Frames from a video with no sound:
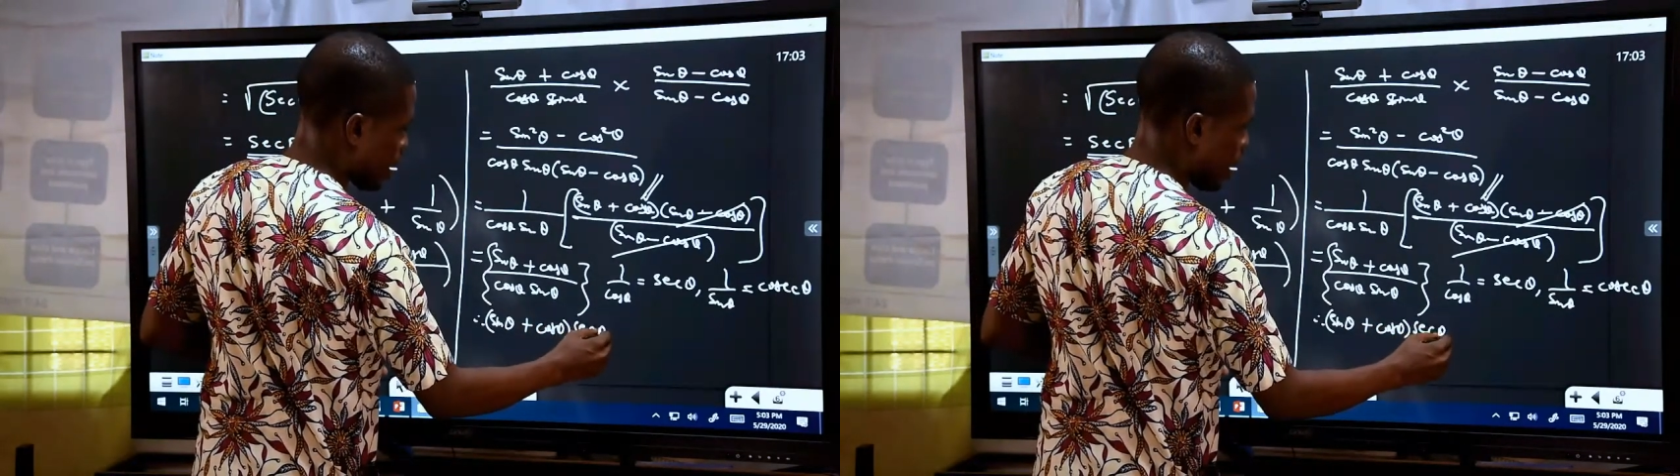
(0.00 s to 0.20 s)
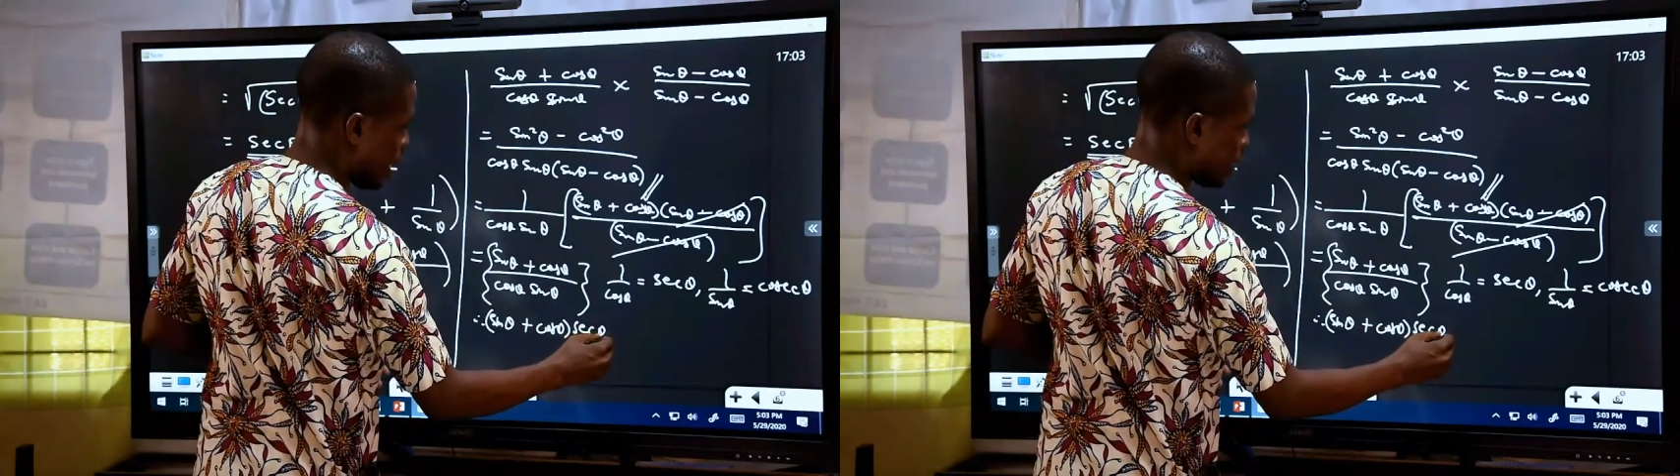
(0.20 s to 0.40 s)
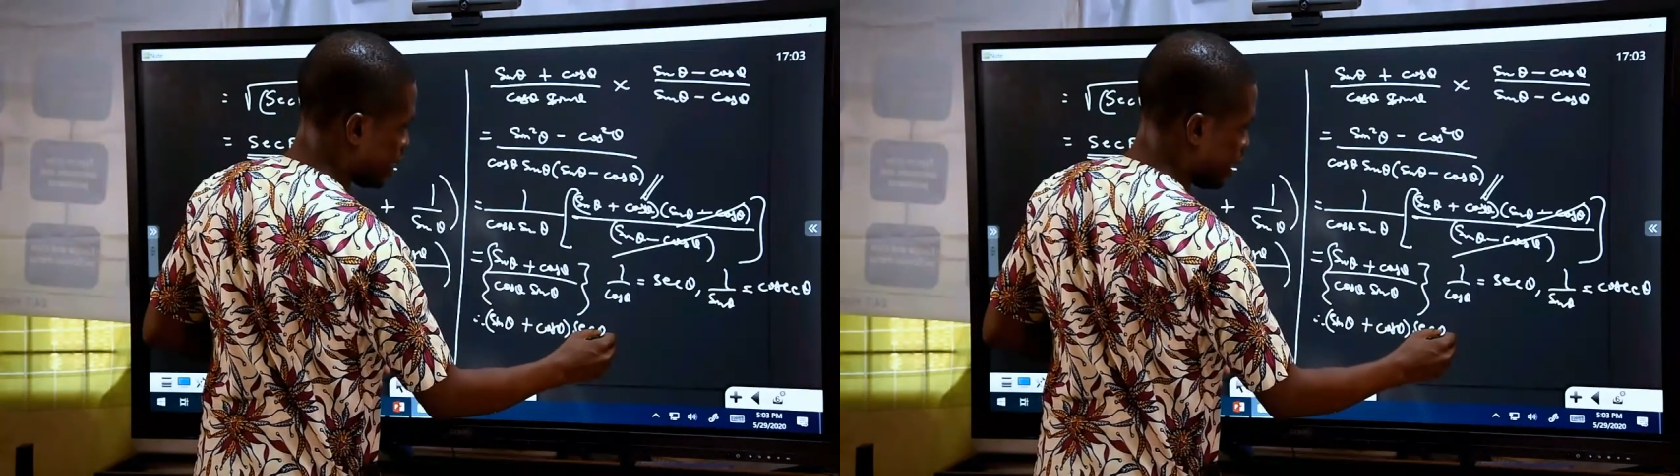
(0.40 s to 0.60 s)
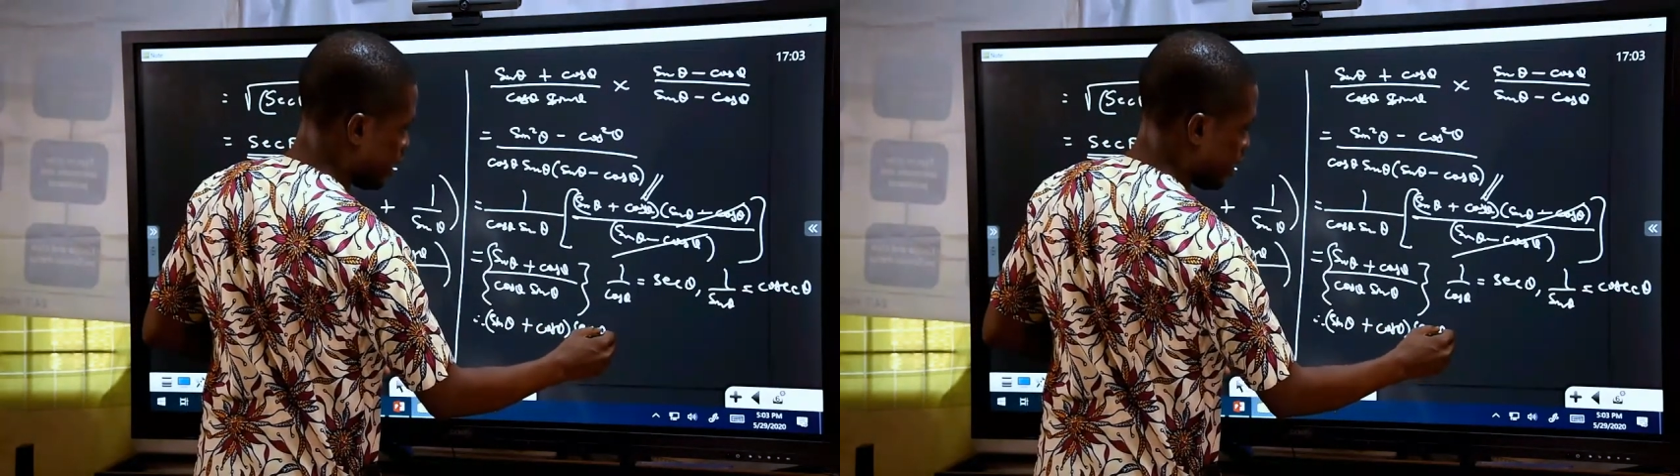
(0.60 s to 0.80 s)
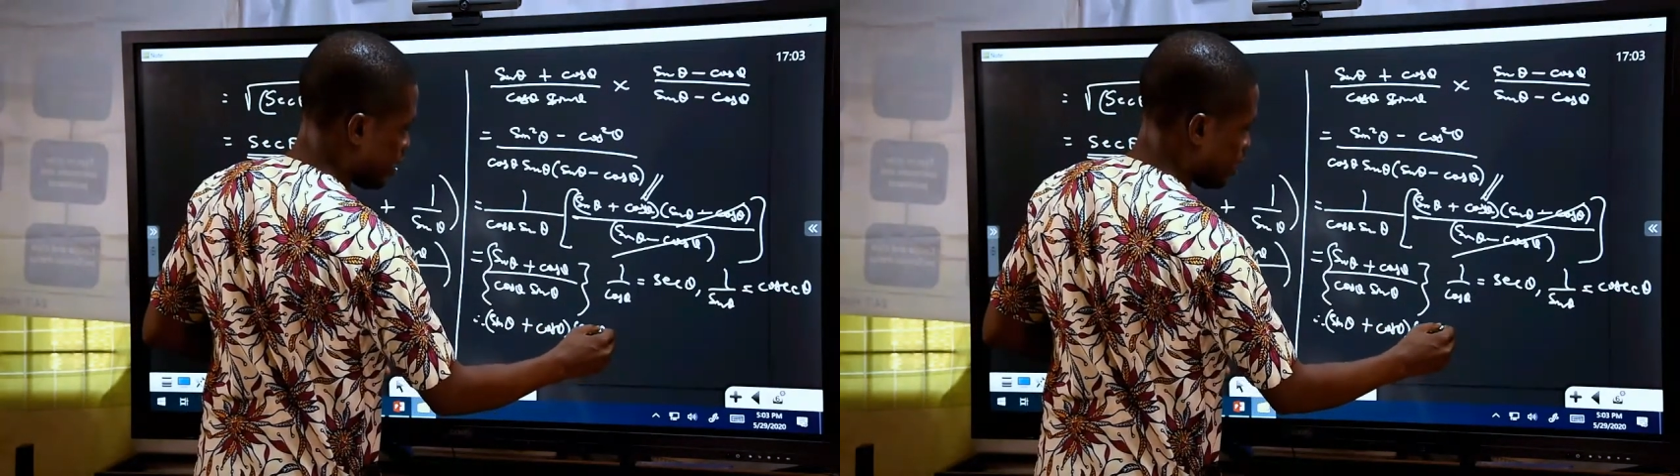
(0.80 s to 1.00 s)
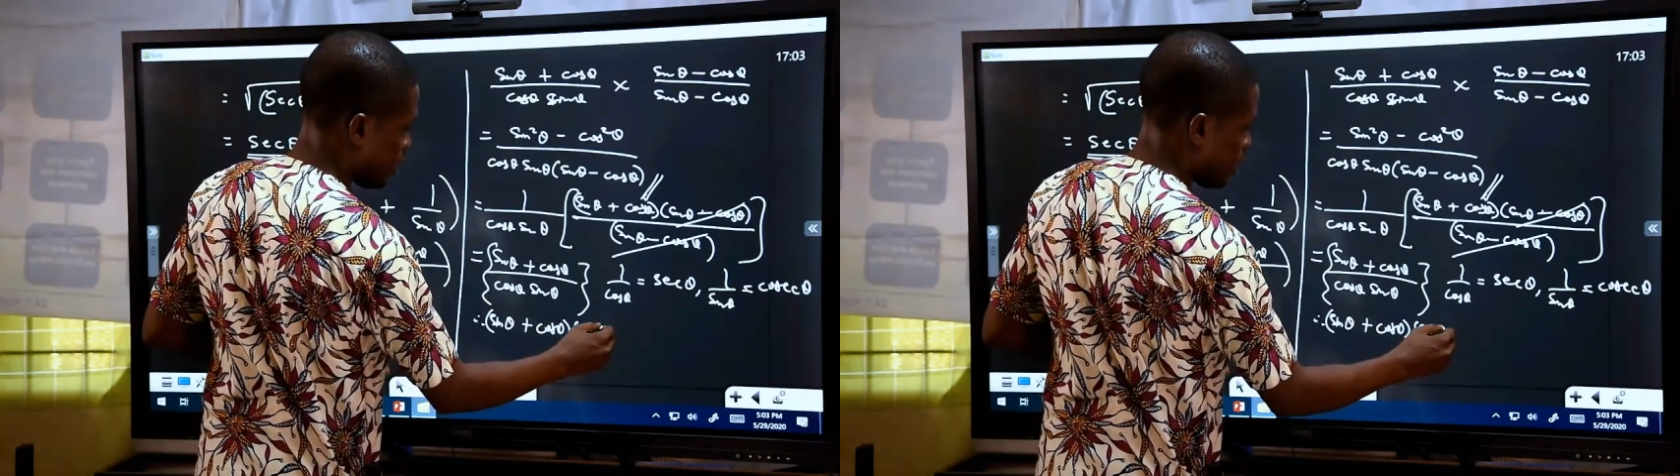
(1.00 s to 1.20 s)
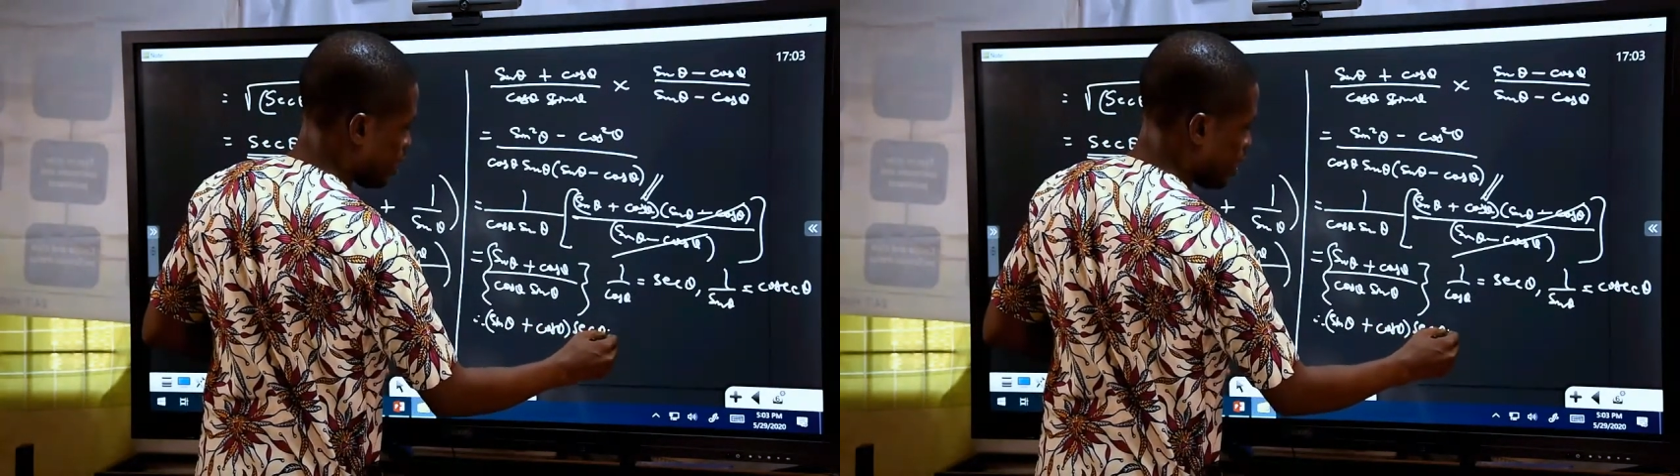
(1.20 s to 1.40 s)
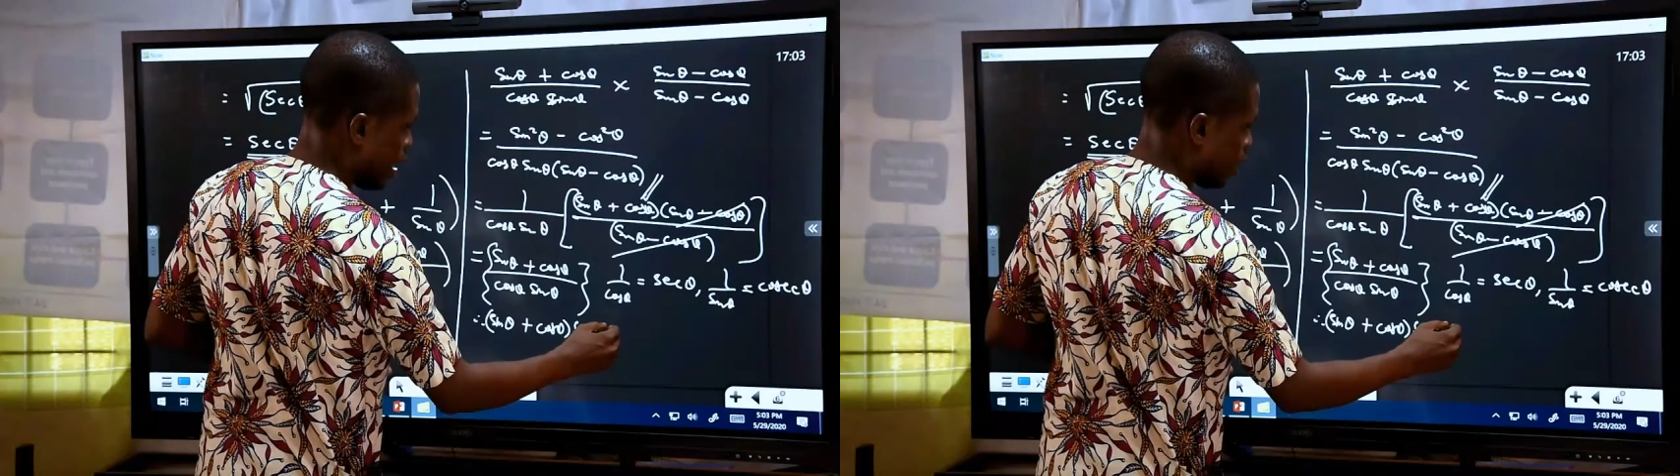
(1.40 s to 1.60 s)
and
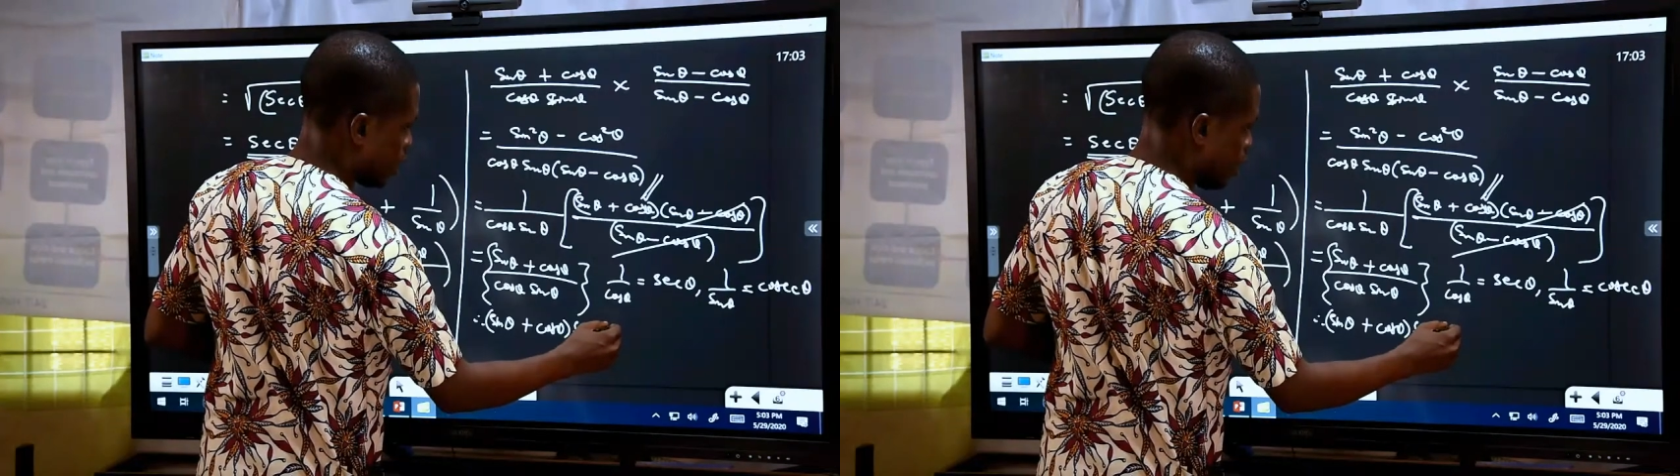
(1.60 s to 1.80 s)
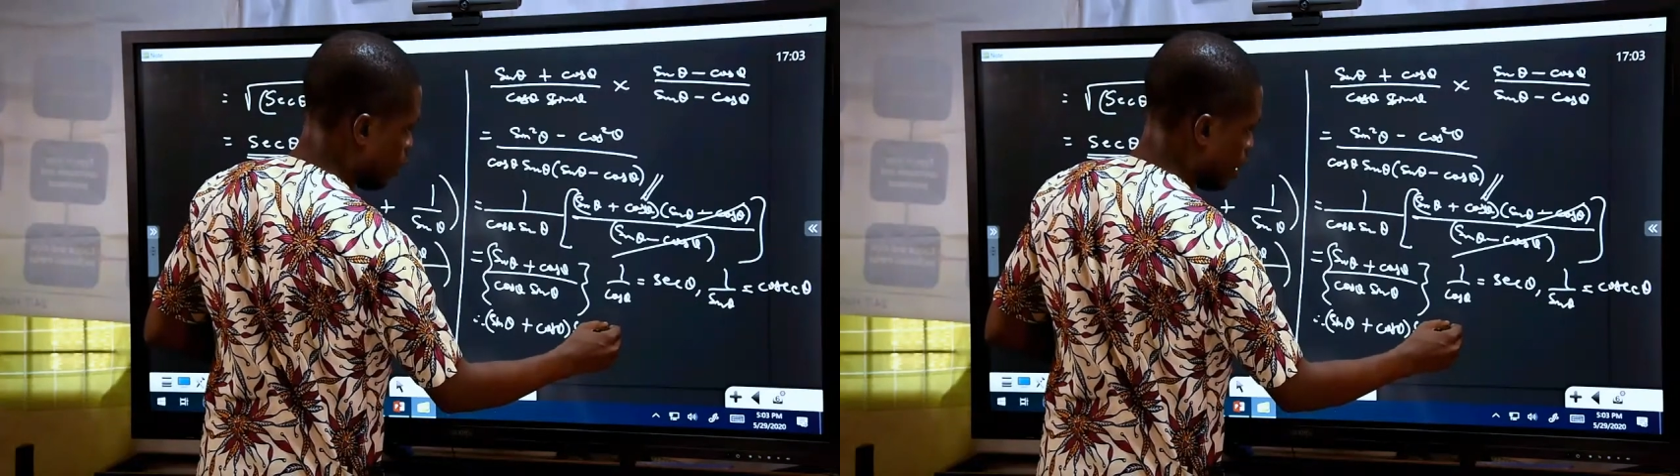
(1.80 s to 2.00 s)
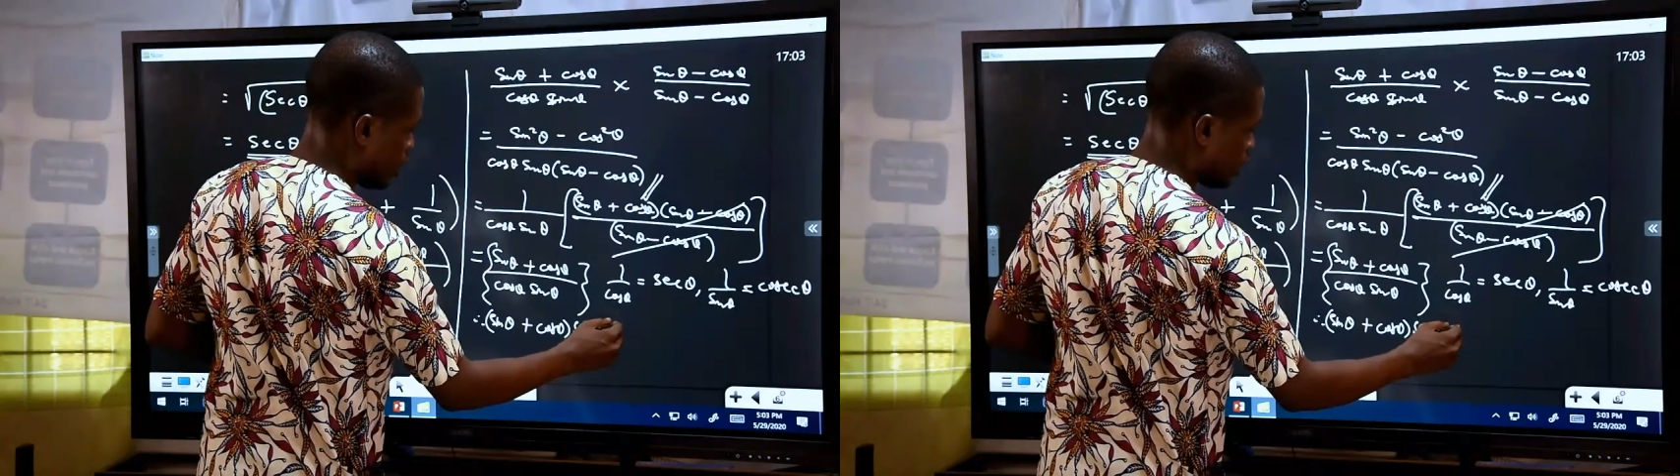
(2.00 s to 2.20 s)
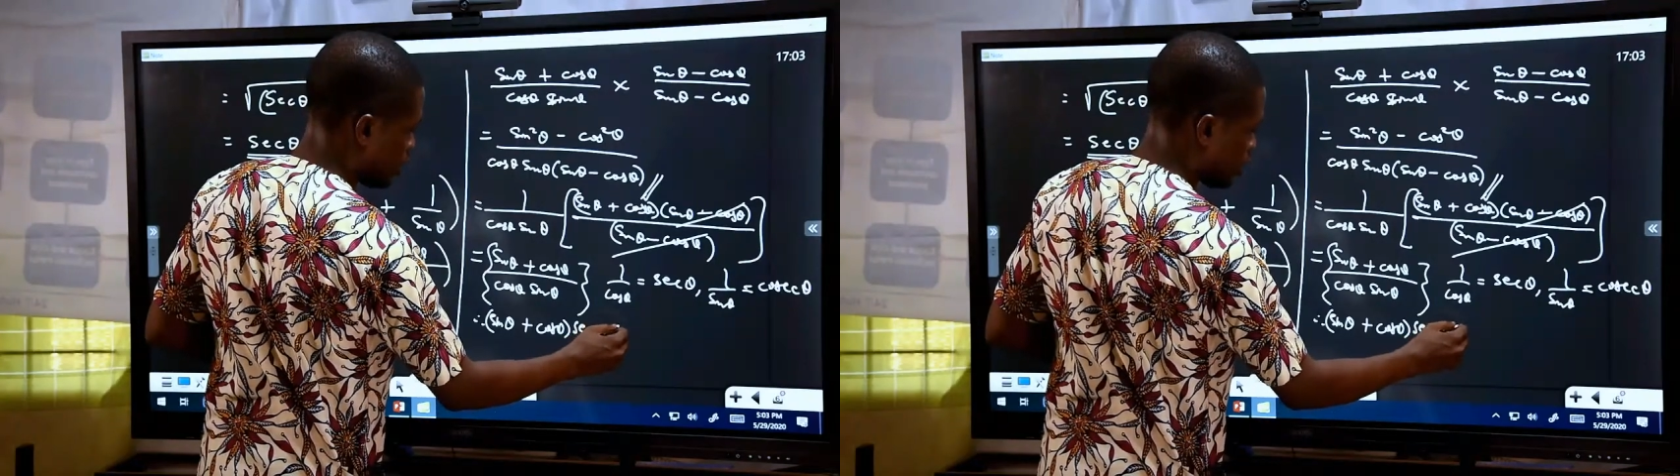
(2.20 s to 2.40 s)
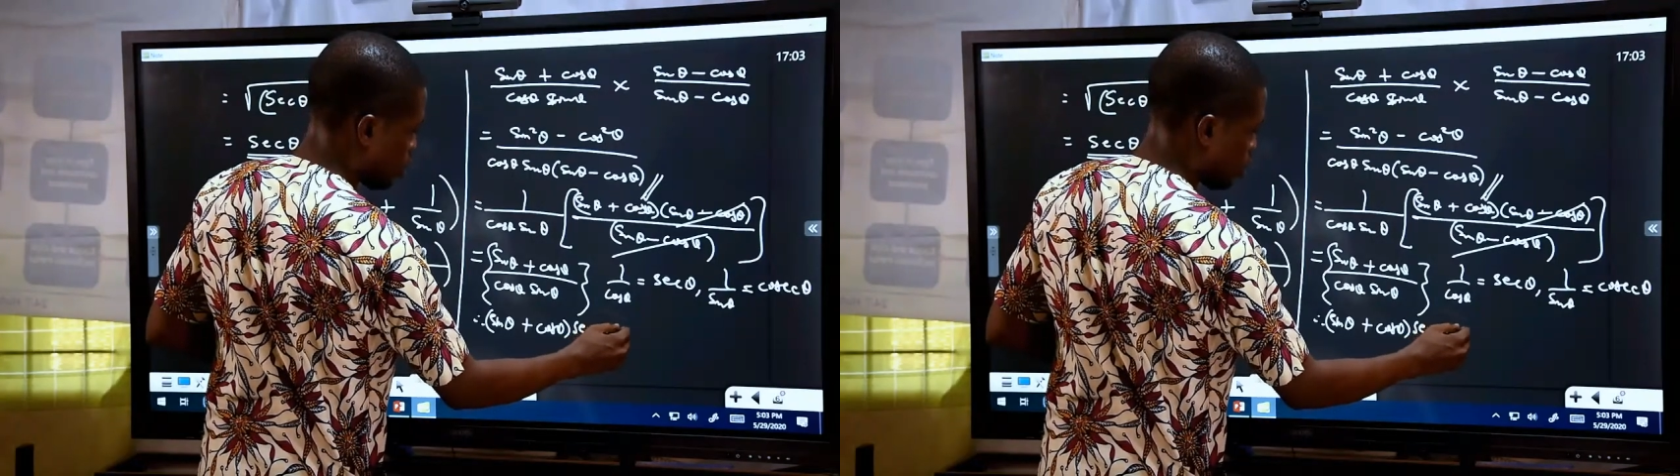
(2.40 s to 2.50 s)
another one